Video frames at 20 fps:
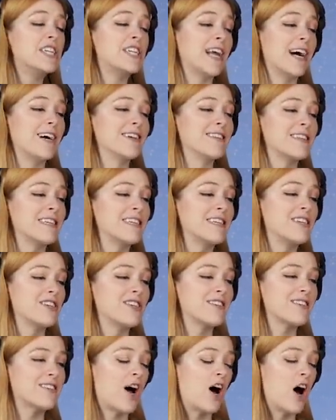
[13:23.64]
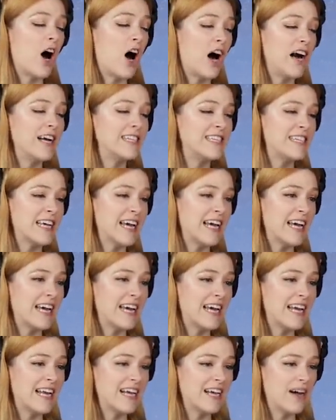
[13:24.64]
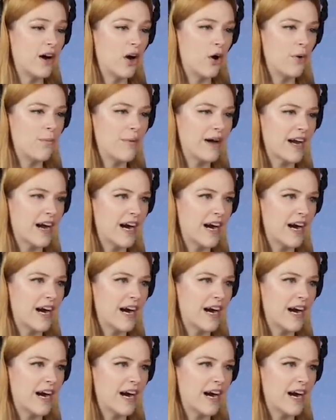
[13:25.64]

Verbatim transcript: Chelsea just haunted. Oh my